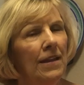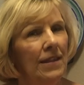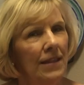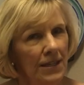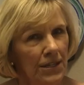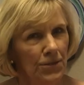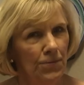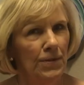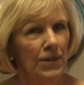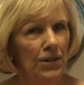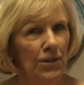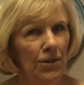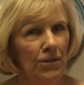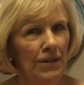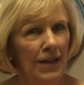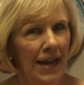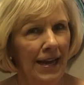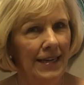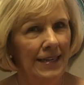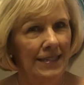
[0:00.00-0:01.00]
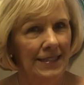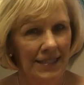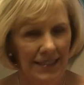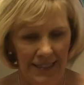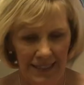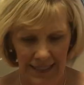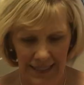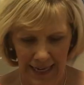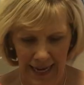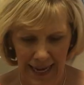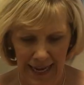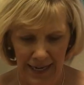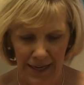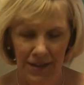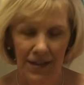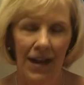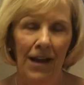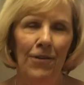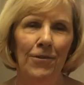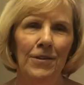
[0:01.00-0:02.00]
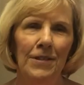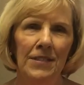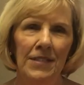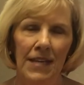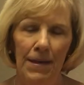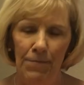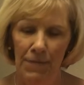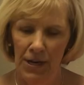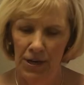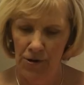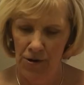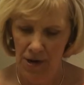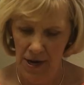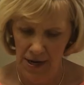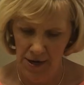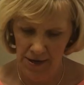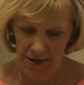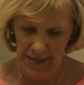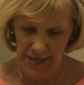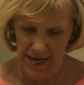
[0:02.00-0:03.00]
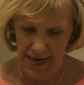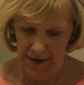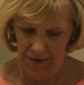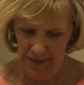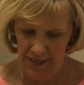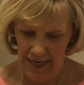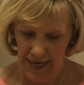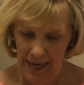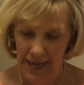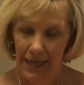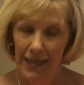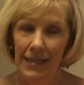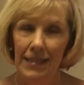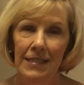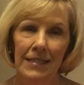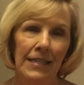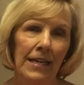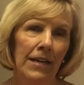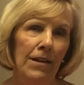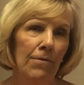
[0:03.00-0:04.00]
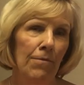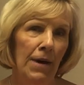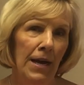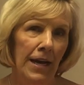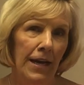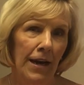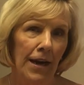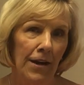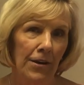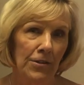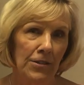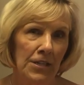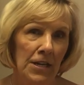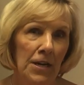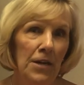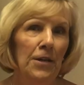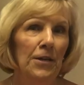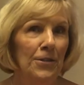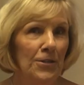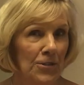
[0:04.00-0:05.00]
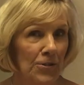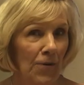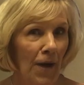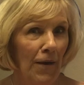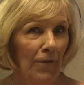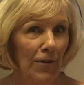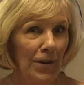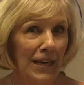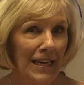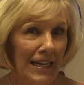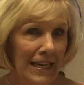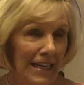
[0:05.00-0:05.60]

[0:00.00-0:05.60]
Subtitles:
this would go nice, these hand towels, at my daughter's house instead of my house. So I'm going to